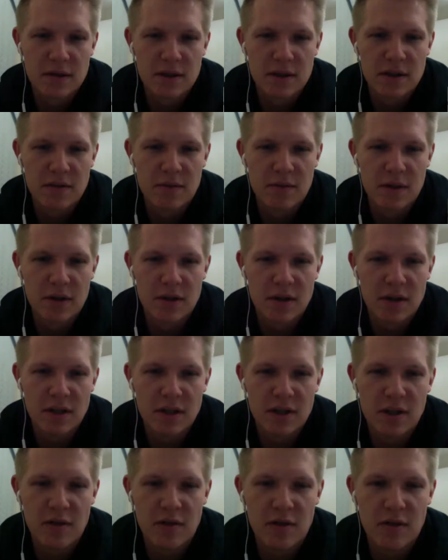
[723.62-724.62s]
about it.
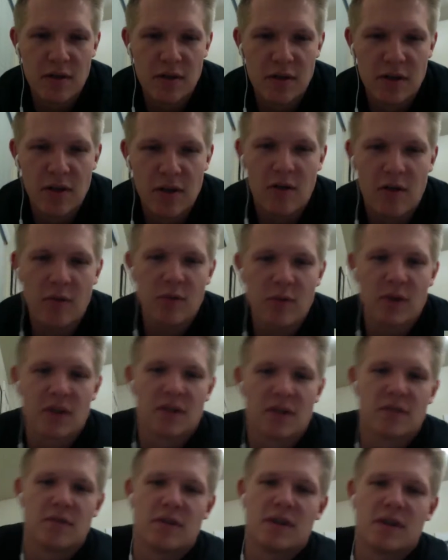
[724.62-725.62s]
No homework this
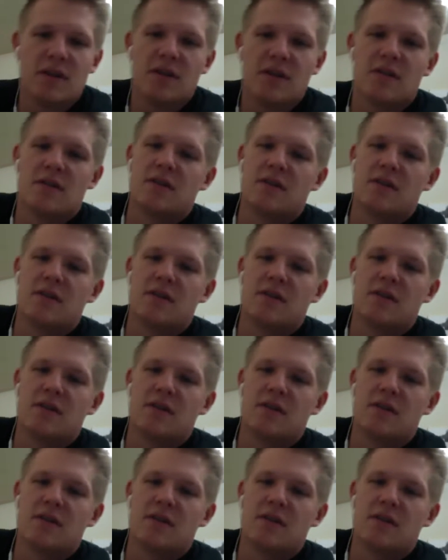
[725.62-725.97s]
week either.